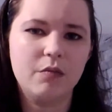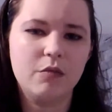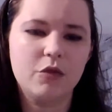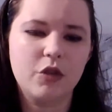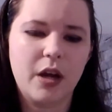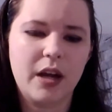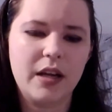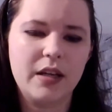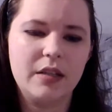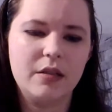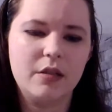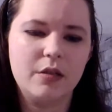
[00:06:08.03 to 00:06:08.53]

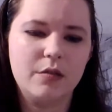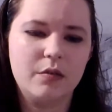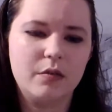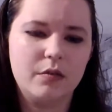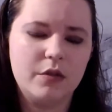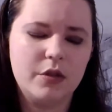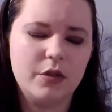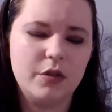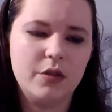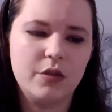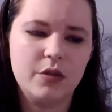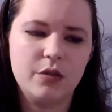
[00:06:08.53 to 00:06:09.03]
Try
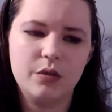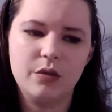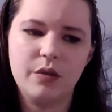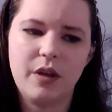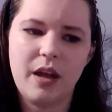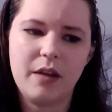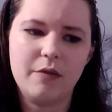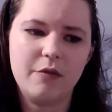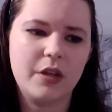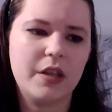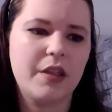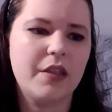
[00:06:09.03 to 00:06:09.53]
to do
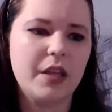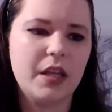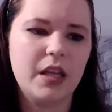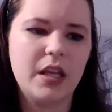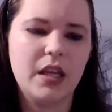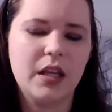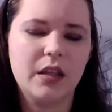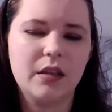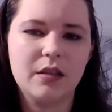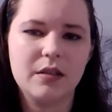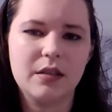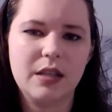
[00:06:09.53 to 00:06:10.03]

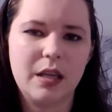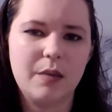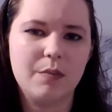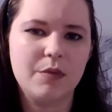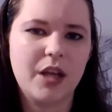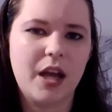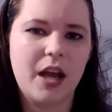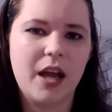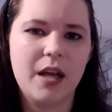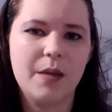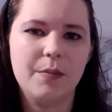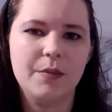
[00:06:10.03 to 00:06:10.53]
everything at the same
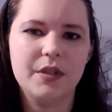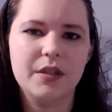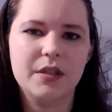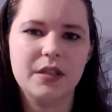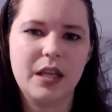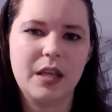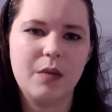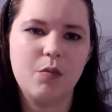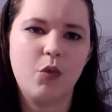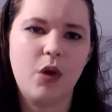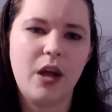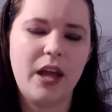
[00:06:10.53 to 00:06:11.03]
time, the
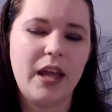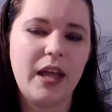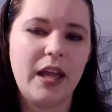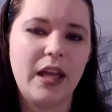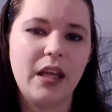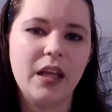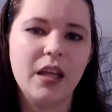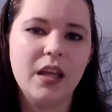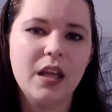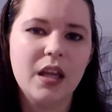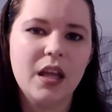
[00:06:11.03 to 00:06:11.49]
same way.